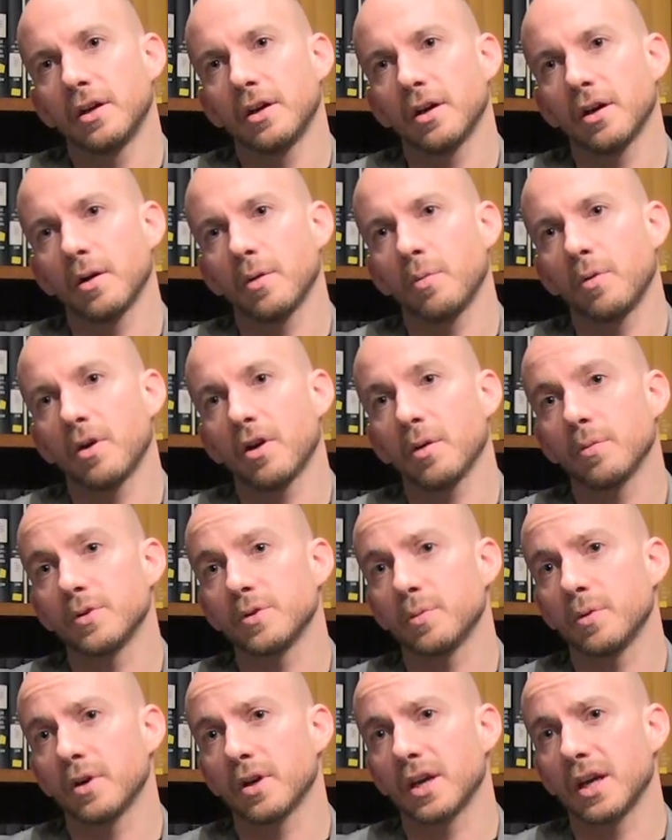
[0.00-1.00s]
uh, where I
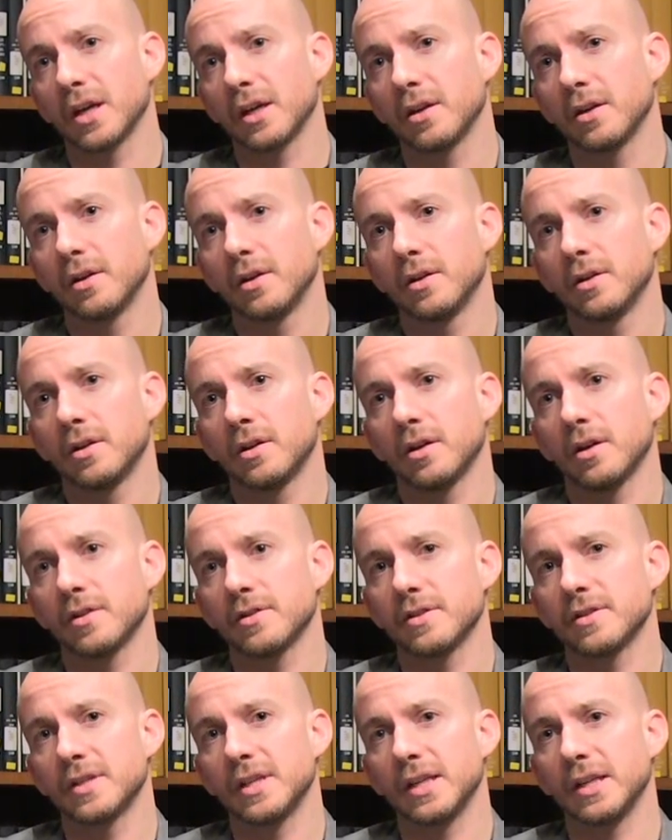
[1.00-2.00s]
was working
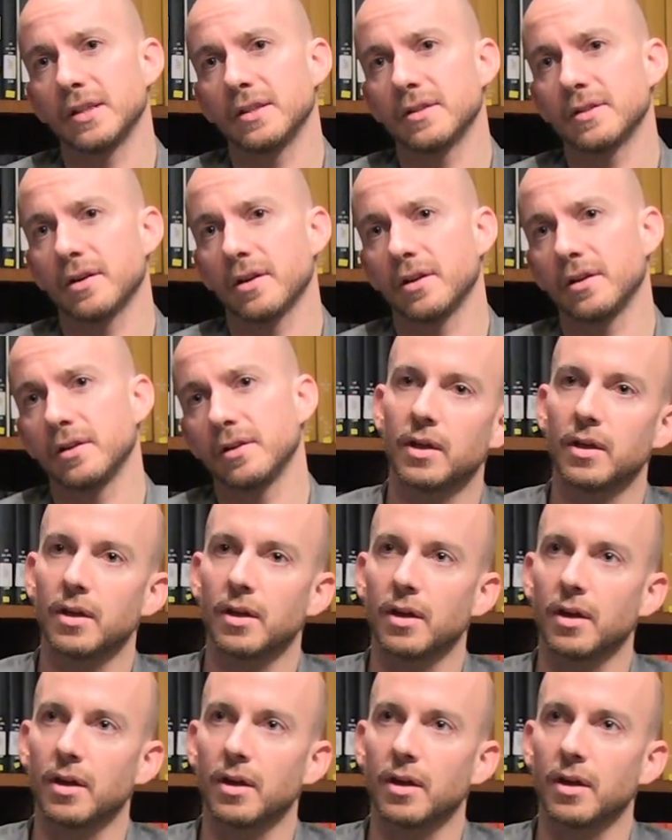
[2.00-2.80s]
as a senior designer.